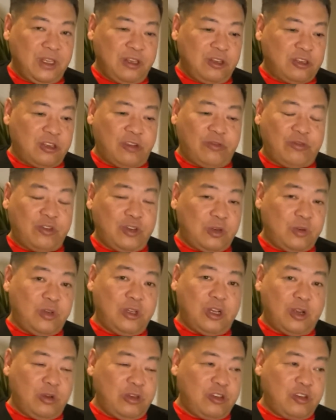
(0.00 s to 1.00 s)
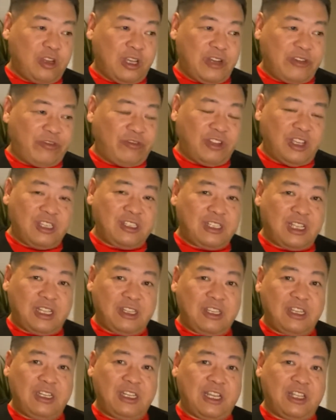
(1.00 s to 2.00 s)
So if you try to flush that
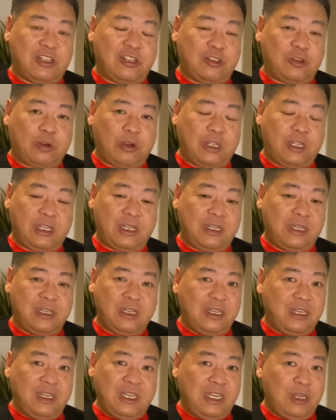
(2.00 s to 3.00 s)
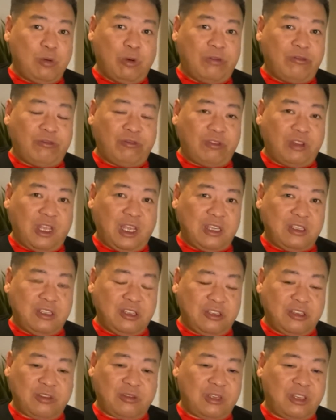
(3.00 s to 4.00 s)
thing down the toilet, you won't flush.
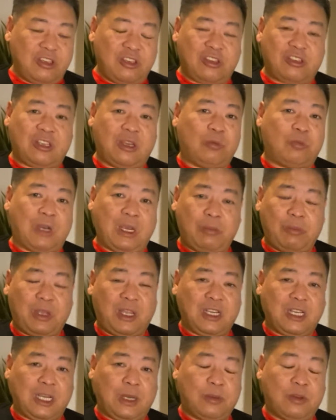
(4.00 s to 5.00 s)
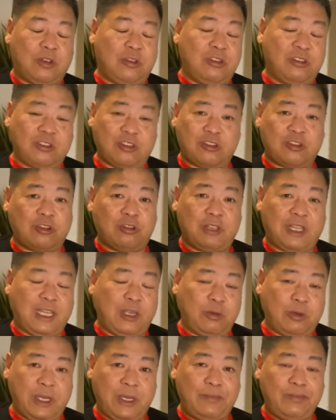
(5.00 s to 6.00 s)
It'll just come right back up. Those things are so
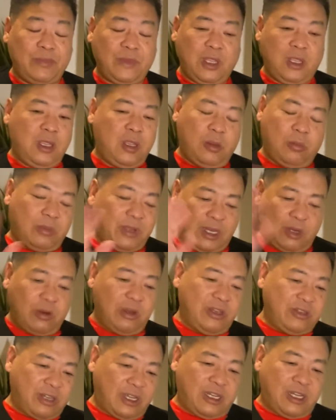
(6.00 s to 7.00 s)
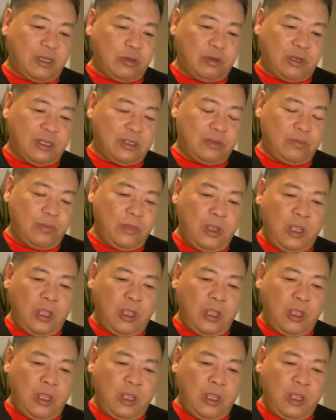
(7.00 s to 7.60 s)
lightweight. But anyways, I digress.